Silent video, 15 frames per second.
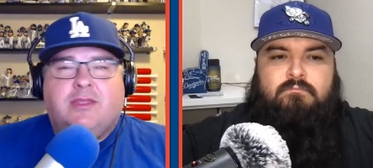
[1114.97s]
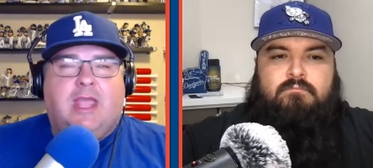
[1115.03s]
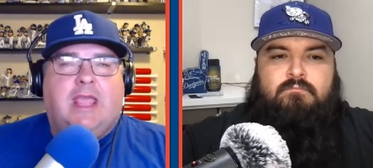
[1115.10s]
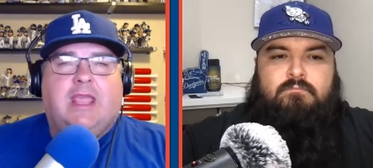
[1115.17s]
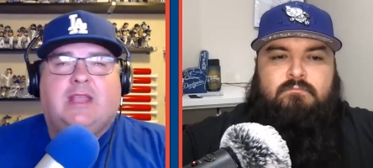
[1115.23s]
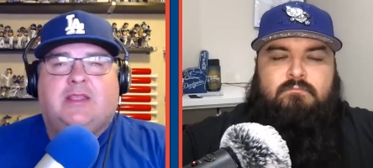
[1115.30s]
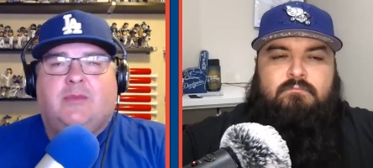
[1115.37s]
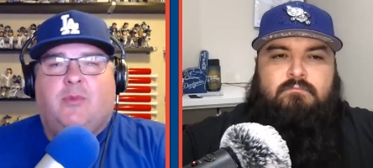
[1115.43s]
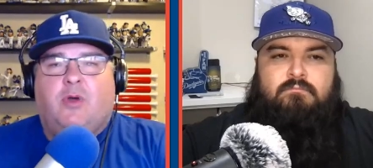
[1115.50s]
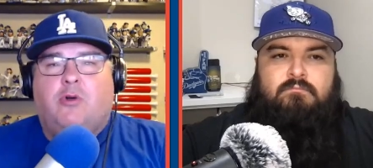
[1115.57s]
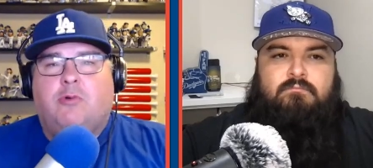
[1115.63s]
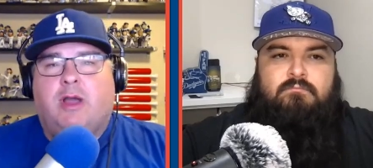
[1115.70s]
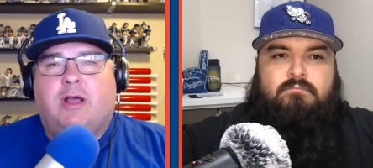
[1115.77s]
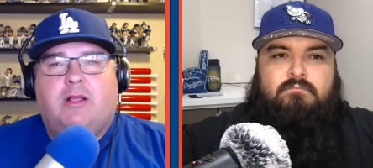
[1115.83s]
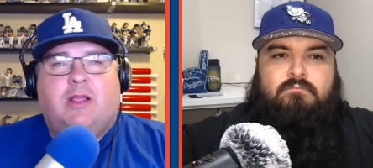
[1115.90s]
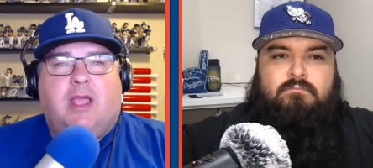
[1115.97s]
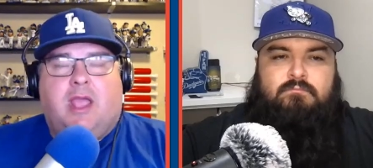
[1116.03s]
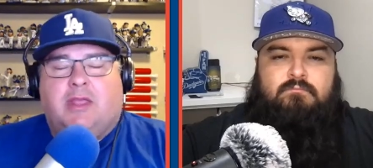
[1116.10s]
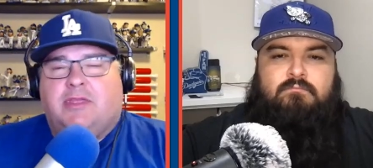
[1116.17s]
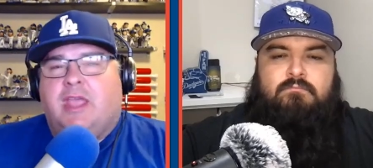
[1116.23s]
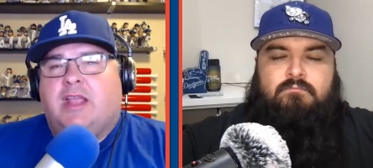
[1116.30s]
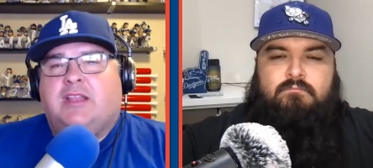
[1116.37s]
Speaker 1: They hit the ball well
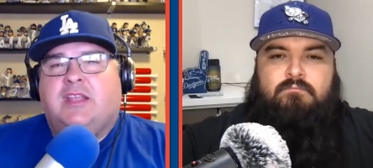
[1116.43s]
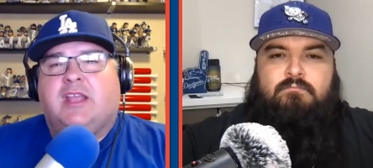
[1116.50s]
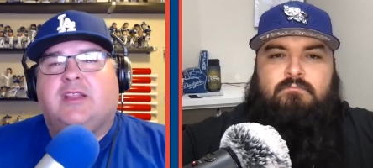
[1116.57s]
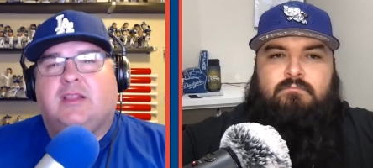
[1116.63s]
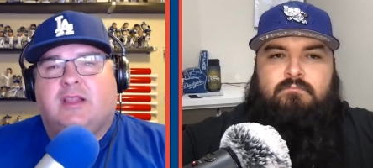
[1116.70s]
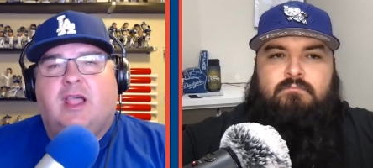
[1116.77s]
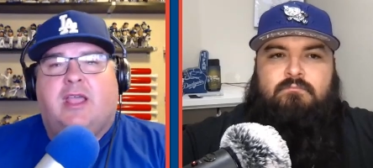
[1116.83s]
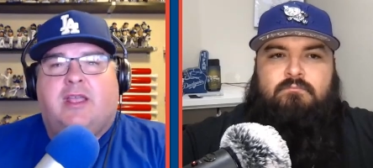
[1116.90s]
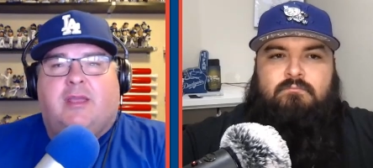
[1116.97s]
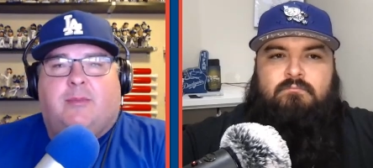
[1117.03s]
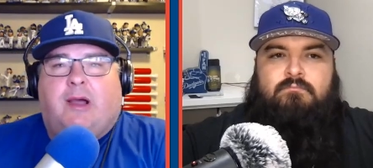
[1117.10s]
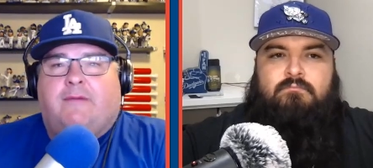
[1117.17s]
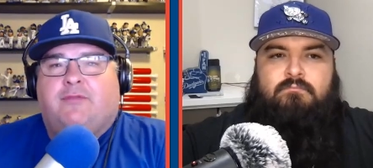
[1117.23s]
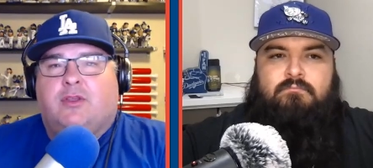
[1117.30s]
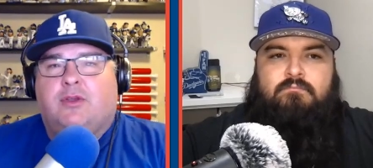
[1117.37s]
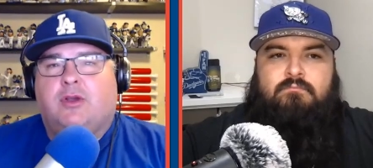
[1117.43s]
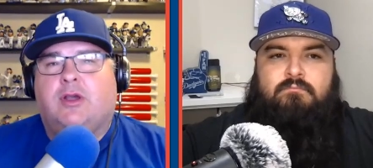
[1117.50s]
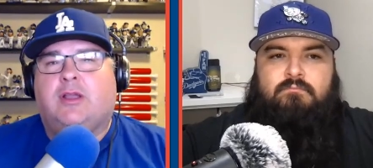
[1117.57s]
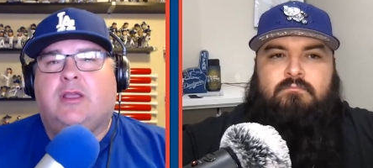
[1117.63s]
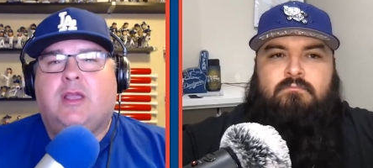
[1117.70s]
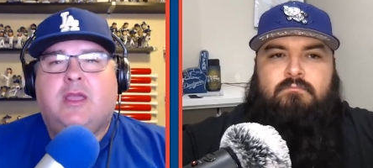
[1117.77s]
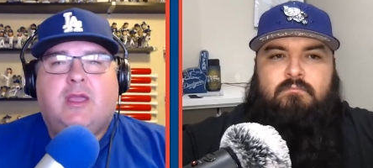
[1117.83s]
and they didn't let him off the
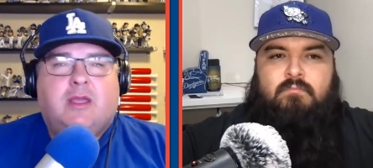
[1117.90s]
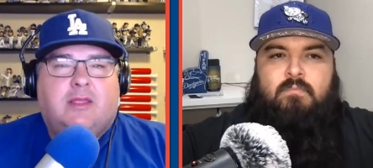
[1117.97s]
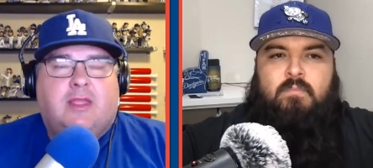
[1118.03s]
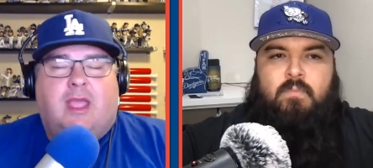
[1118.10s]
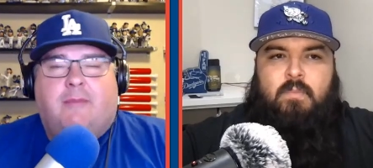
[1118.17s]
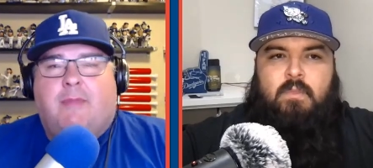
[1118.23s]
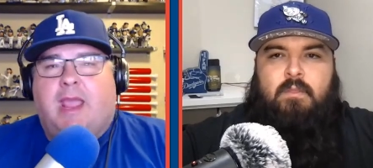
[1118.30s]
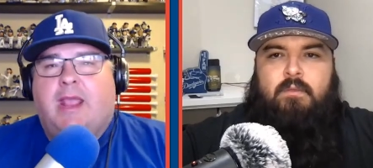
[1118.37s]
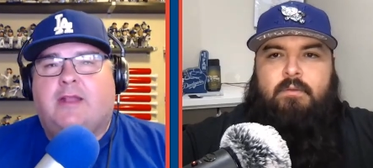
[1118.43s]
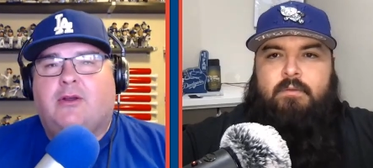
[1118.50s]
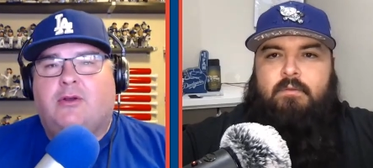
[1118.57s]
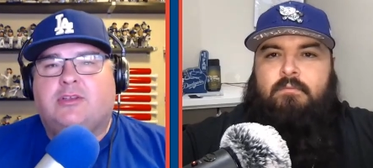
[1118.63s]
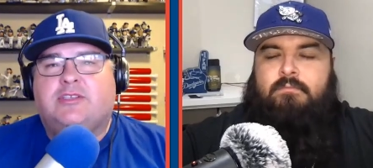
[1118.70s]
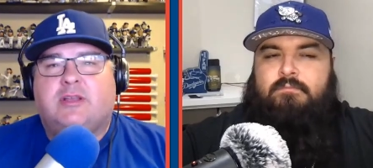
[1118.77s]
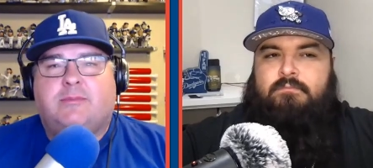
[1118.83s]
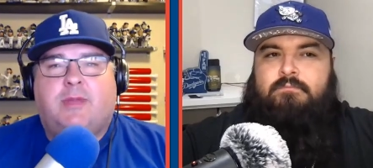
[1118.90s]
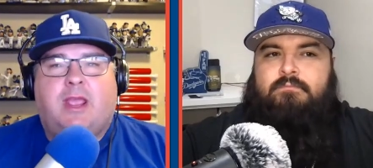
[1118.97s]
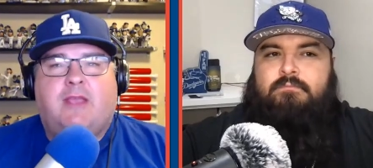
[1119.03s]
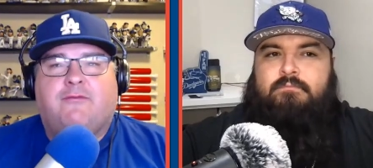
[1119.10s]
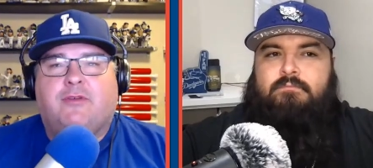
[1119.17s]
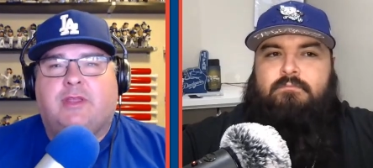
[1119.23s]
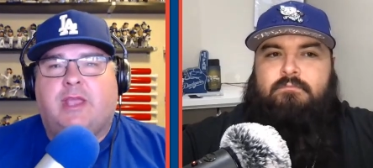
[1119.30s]
hook. They made Olson
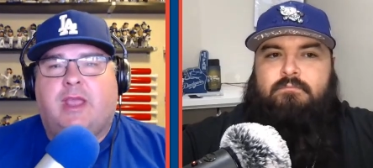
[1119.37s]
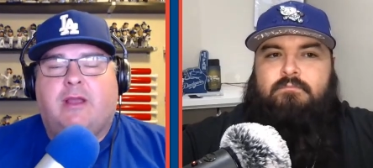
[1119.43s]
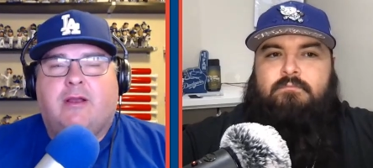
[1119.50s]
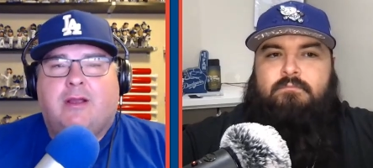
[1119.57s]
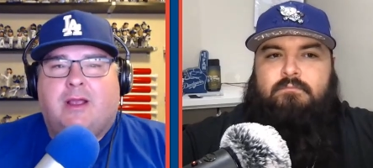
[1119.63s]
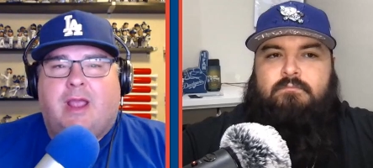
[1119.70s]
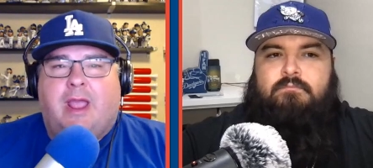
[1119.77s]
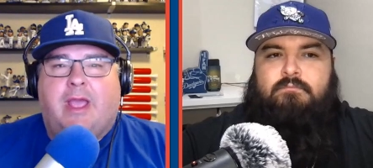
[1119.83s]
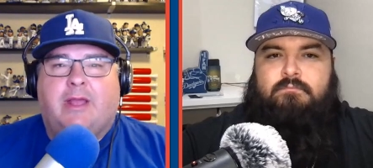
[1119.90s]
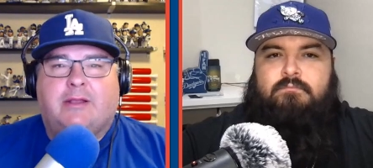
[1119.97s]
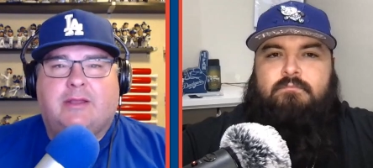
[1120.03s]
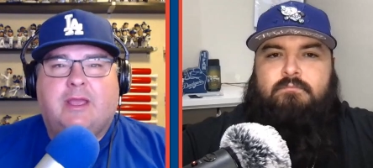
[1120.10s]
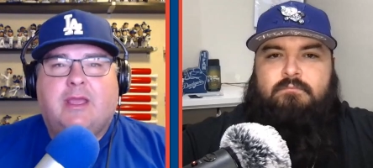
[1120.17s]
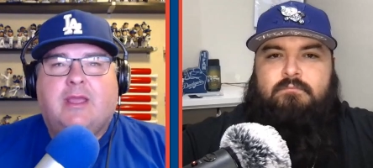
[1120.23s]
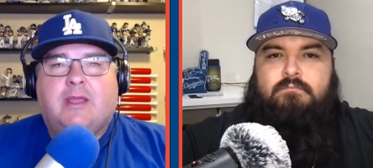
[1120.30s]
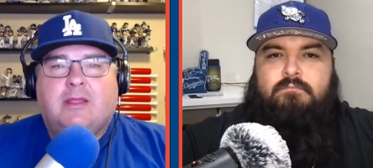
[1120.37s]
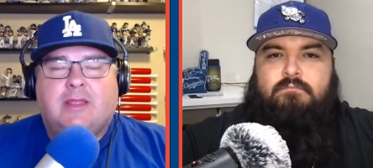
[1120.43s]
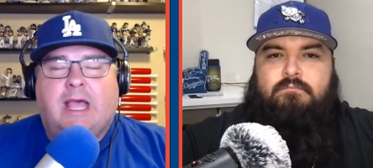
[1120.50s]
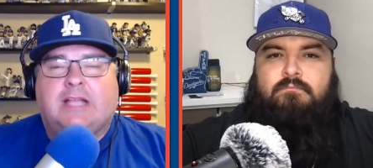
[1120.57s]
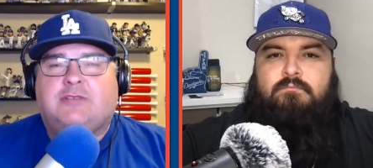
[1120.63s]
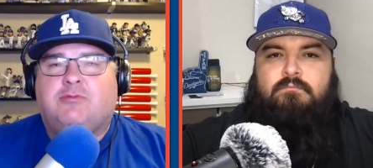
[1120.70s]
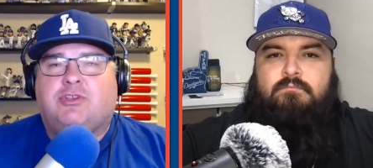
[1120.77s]
pay for the error and
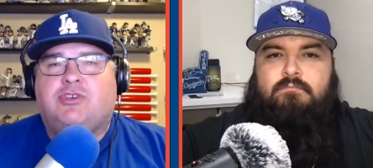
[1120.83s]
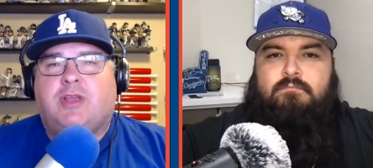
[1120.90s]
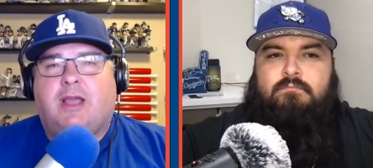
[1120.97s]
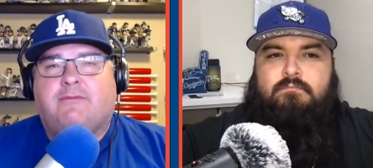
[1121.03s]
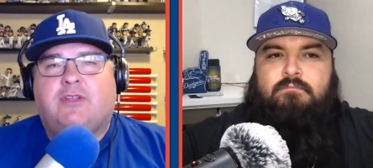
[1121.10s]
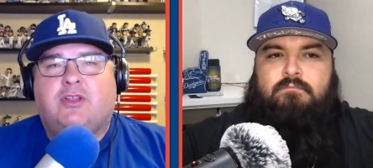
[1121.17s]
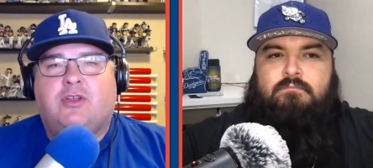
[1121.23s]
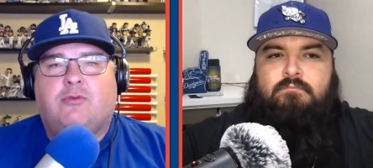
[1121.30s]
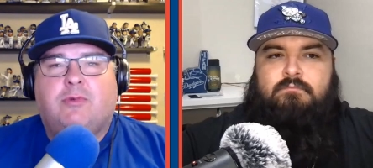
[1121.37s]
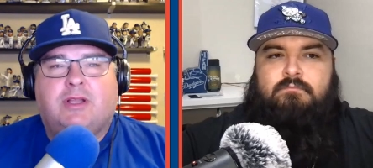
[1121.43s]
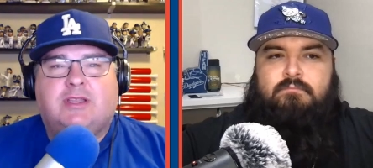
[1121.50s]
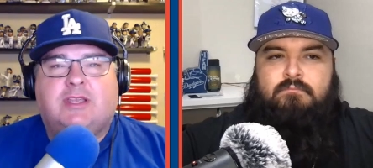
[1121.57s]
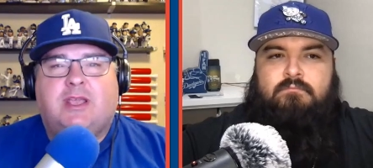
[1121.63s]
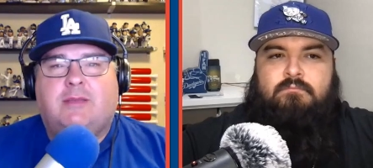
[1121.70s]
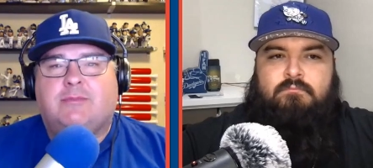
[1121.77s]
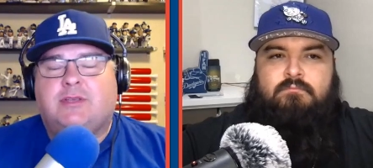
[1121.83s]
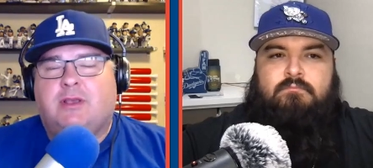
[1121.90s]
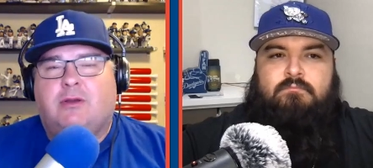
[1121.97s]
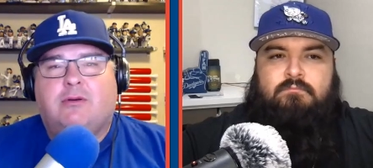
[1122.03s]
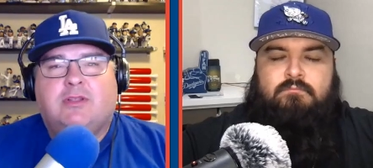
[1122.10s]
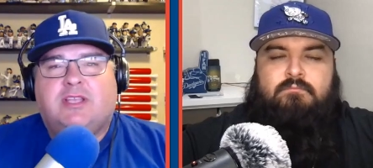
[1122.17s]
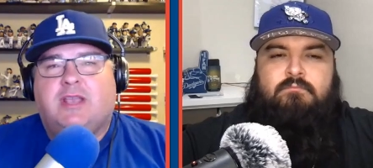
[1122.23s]
that's what you have to do when teams
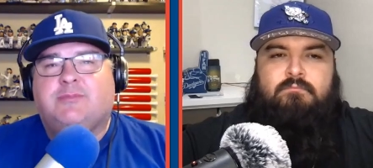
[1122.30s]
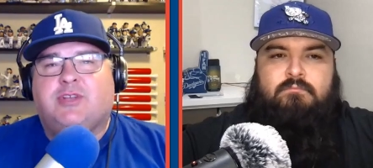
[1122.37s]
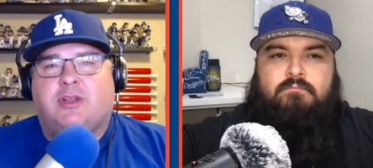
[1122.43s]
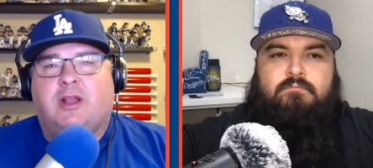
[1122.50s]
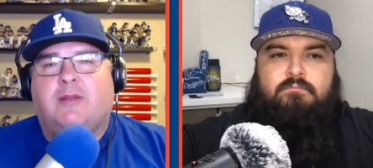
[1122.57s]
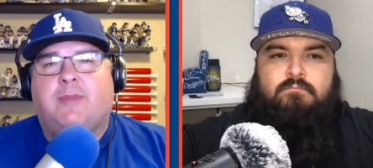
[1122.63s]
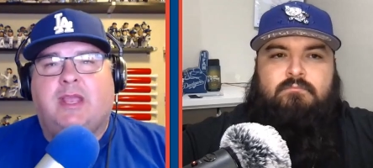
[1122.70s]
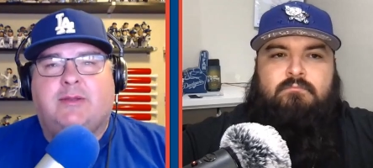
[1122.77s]
you know teams are going to